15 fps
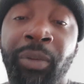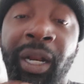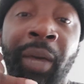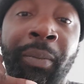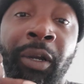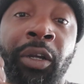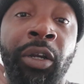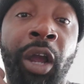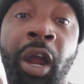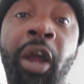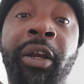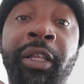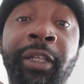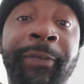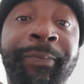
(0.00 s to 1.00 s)
But I'm a
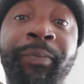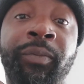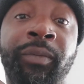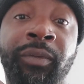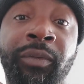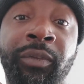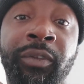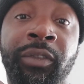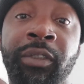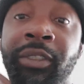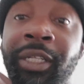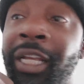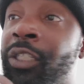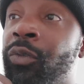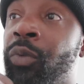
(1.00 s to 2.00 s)
guardian,
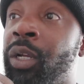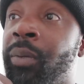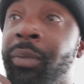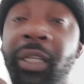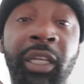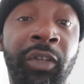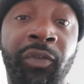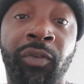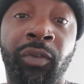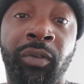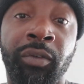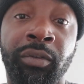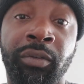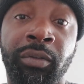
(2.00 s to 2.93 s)
because that's what I'm here for.